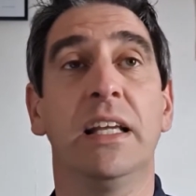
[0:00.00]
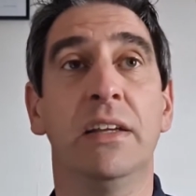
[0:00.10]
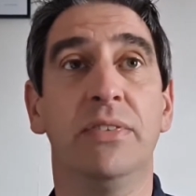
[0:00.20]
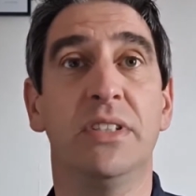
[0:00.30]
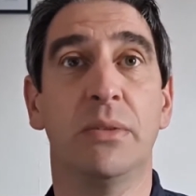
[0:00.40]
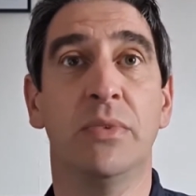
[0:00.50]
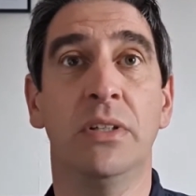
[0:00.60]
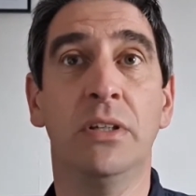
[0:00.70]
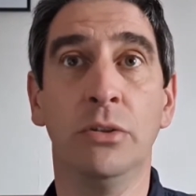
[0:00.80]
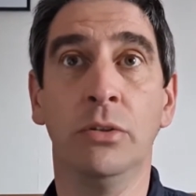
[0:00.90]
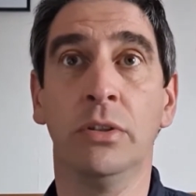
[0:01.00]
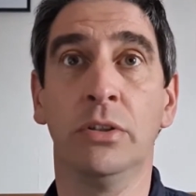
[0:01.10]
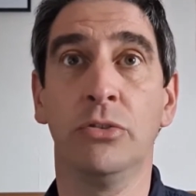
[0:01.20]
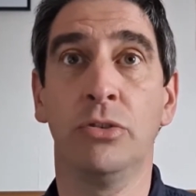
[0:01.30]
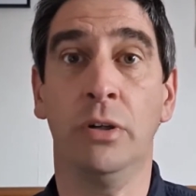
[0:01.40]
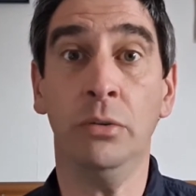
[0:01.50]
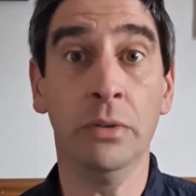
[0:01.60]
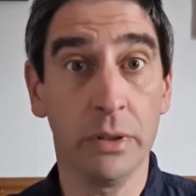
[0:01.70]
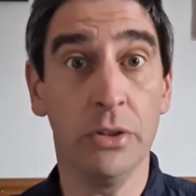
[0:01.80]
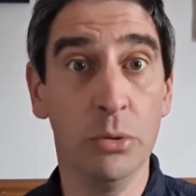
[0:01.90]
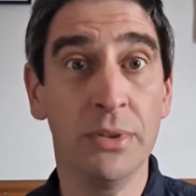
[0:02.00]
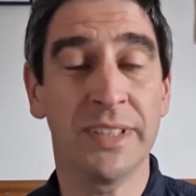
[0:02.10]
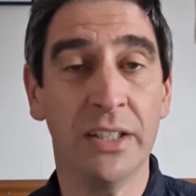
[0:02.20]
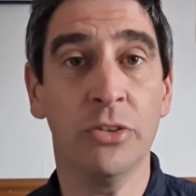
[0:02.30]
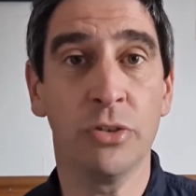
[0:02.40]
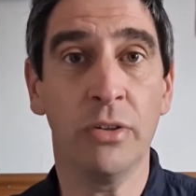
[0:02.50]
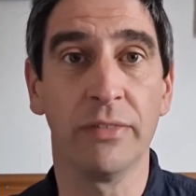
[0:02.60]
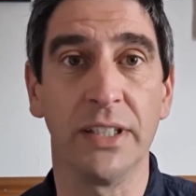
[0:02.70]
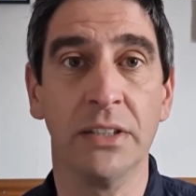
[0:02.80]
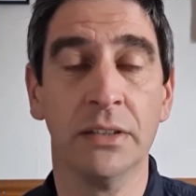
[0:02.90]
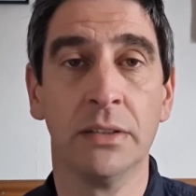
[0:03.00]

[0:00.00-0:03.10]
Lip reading: If it's something that you can control, you will take control of it.